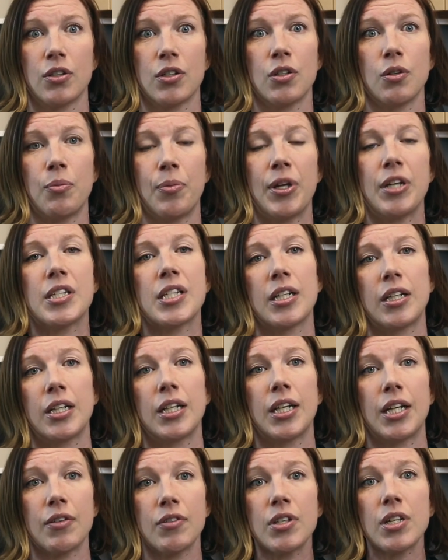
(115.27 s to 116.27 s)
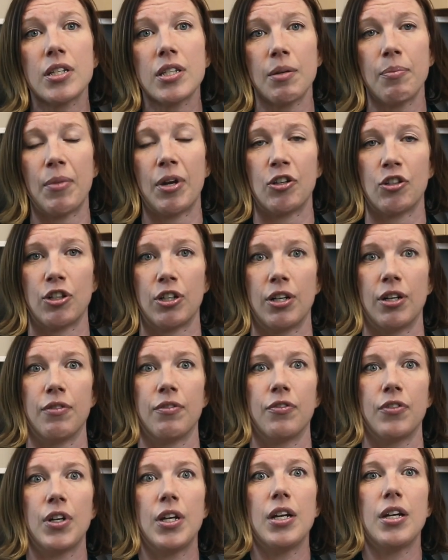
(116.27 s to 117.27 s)
So basically it gives us a measure
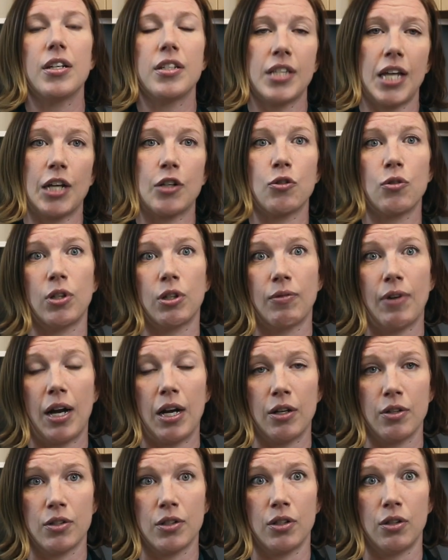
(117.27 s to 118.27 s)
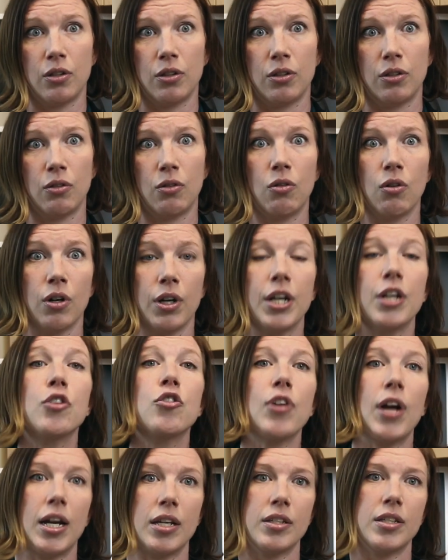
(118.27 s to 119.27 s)
of sexual arousal or
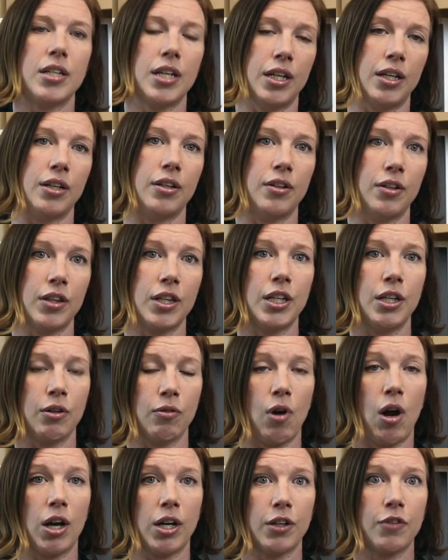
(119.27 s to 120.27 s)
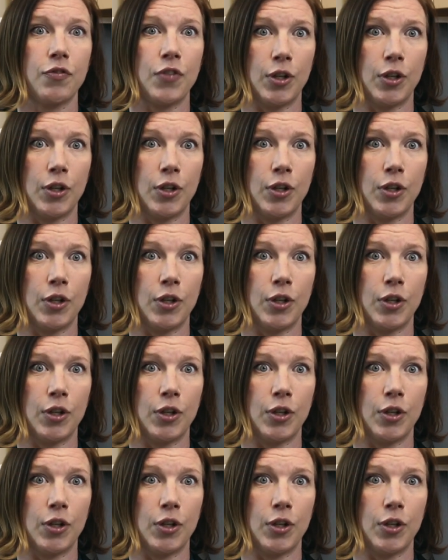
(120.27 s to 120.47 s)
interest in the erotic